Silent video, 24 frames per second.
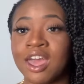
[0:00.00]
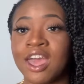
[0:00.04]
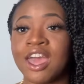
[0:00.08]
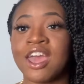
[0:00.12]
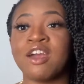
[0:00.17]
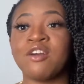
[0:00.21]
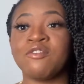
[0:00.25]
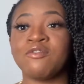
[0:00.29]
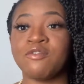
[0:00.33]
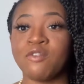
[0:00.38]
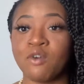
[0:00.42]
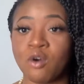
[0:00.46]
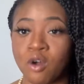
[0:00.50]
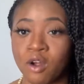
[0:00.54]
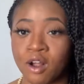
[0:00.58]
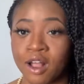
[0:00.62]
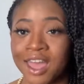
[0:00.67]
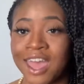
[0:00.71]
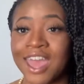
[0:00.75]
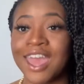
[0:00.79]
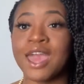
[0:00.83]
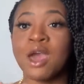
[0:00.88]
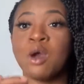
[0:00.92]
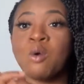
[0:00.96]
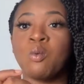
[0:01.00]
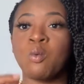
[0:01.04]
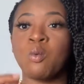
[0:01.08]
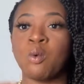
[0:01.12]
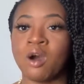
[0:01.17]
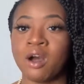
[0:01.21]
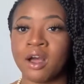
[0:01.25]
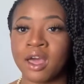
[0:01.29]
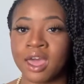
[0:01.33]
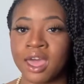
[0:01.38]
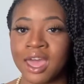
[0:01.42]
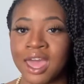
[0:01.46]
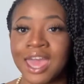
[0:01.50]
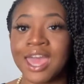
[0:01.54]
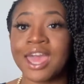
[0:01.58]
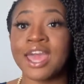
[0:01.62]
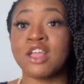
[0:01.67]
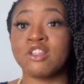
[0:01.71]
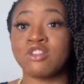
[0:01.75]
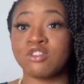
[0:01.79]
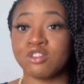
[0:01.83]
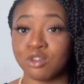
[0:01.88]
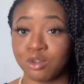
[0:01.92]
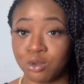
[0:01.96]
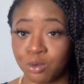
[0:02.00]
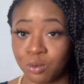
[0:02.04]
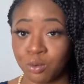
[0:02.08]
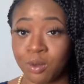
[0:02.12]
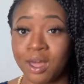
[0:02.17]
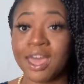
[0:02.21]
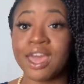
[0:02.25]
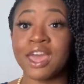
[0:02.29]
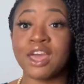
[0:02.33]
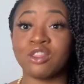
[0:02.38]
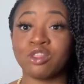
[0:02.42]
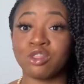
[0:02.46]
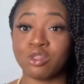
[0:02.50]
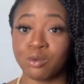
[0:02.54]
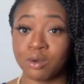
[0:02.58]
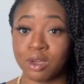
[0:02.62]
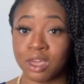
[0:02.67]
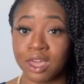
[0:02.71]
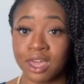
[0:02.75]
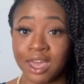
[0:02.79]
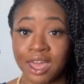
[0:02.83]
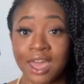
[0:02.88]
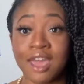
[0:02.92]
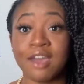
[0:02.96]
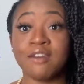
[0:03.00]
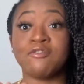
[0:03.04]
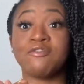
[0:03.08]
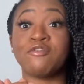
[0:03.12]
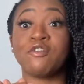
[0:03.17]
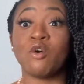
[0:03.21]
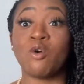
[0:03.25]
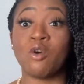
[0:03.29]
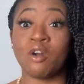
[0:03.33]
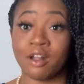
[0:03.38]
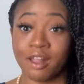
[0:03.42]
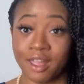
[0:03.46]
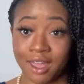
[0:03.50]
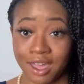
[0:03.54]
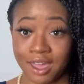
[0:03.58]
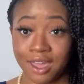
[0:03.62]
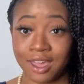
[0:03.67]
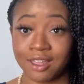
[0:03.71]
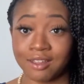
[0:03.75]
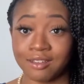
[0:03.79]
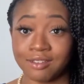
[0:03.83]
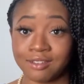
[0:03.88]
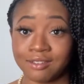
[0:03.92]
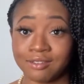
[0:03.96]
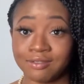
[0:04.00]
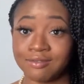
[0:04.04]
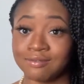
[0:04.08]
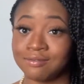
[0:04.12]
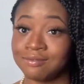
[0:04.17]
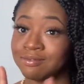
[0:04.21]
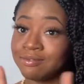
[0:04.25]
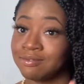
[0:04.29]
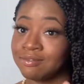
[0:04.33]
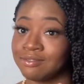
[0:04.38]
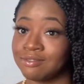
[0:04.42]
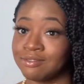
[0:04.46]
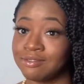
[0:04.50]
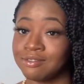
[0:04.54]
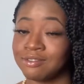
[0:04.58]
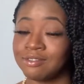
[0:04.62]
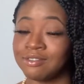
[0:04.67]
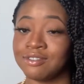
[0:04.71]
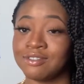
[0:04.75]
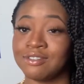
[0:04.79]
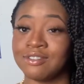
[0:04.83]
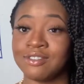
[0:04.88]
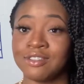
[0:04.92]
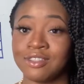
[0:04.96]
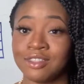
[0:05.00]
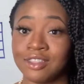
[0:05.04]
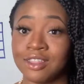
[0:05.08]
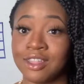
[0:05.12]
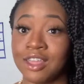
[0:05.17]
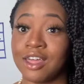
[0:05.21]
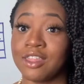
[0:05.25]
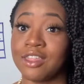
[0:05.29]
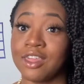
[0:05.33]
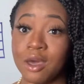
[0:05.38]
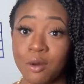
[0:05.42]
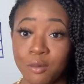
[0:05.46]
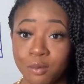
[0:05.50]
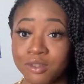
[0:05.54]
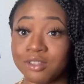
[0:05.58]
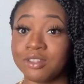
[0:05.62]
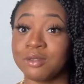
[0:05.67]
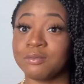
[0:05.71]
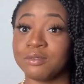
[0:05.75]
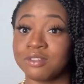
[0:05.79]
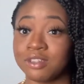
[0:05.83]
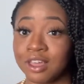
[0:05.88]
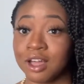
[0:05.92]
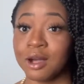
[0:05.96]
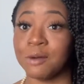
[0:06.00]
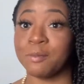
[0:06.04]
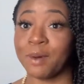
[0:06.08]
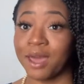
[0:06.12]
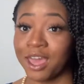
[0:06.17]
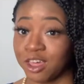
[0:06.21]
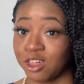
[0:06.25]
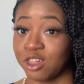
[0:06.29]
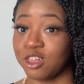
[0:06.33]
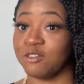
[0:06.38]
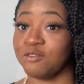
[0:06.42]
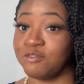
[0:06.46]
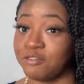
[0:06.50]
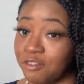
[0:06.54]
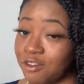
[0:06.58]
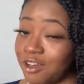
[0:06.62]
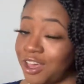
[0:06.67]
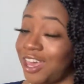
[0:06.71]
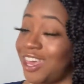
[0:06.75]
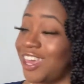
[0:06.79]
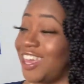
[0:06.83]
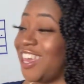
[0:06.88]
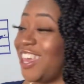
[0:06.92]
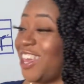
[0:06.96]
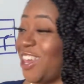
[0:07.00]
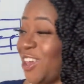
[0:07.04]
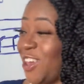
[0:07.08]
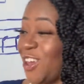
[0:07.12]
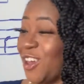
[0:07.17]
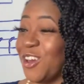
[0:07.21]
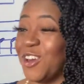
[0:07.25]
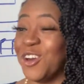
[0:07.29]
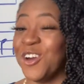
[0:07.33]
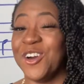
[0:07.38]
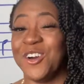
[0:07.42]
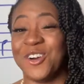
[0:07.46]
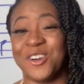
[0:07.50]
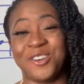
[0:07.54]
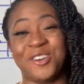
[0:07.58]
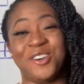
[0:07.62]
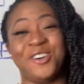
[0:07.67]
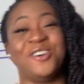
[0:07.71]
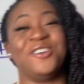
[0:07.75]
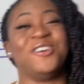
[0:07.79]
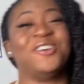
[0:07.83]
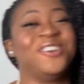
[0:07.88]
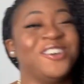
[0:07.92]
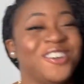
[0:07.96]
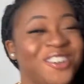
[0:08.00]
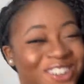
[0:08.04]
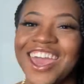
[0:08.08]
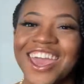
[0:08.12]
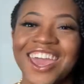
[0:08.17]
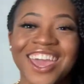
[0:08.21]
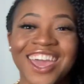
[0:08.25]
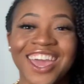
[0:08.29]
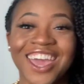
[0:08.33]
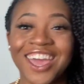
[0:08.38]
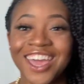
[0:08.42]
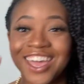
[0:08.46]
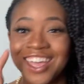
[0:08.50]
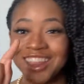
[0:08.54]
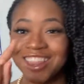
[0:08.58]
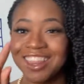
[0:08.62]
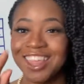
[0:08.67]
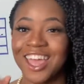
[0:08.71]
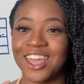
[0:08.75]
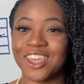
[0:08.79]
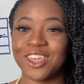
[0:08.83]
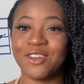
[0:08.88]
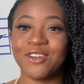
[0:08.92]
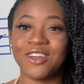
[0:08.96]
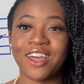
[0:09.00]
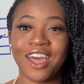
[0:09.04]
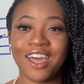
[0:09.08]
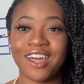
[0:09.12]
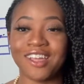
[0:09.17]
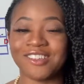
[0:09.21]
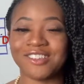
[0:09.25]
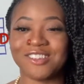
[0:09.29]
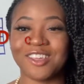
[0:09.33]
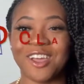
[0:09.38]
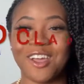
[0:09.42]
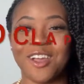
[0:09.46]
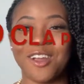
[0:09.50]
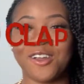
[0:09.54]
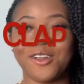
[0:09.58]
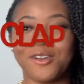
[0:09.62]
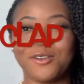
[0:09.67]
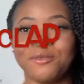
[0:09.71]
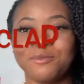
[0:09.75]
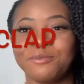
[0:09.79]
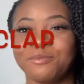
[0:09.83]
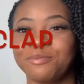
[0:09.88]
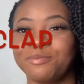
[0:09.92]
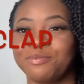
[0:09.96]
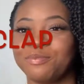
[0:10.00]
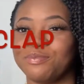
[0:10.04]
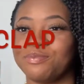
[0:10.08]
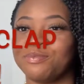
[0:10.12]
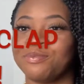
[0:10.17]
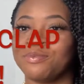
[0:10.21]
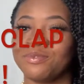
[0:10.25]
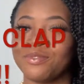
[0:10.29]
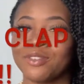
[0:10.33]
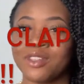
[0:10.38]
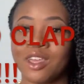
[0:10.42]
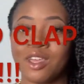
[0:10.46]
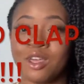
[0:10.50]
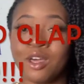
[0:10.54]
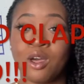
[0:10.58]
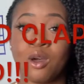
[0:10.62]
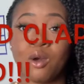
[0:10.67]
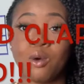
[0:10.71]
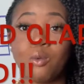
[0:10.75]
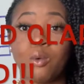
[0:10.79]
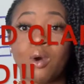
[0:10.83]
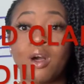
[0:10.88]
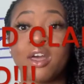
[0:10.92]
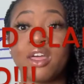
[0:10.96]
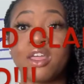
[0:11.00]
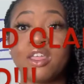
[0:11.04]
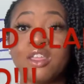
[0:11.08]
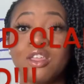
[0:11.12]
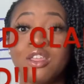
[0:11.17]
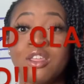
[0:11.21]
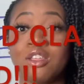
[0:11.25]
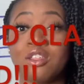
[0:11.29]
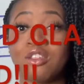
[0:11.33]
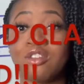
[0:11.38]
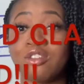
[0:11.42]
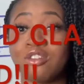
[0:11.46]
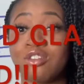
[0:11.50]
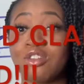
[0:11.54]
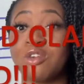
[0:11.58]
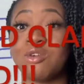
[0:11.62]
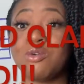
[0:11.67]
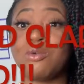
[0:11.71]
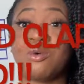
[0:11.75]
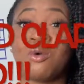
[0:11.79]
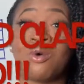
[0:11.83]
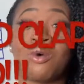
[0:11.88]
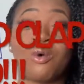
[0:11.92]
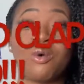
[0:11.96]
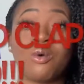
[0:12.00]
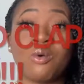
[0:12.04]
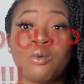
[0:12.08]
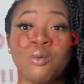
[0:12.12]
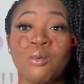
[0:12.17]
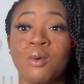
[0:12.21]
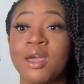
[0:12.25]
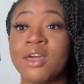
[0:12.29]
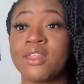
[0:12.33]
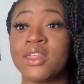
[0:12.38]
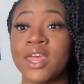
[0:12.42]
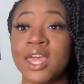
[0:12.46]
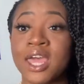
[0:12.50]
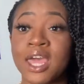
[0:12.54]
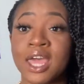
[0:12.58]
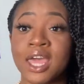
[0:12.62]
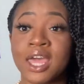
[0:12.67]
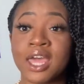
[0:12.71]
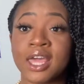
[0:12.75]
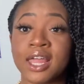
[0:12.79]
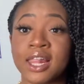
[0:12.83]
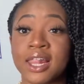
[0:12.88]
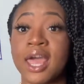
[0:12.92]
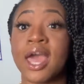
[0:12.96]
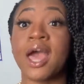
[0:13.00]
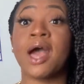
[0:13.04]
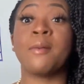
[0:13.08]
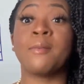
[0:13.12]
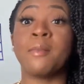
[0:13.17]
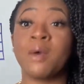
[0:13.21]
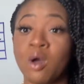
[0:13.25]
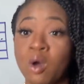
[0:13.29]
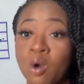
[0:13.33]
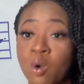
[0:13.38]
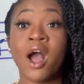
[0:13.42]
and 4, and 1, and 2, and 3, and 4, and. Now that was some syncopation for you. Okay, now you guys turn. 1, 2, ready, and clap.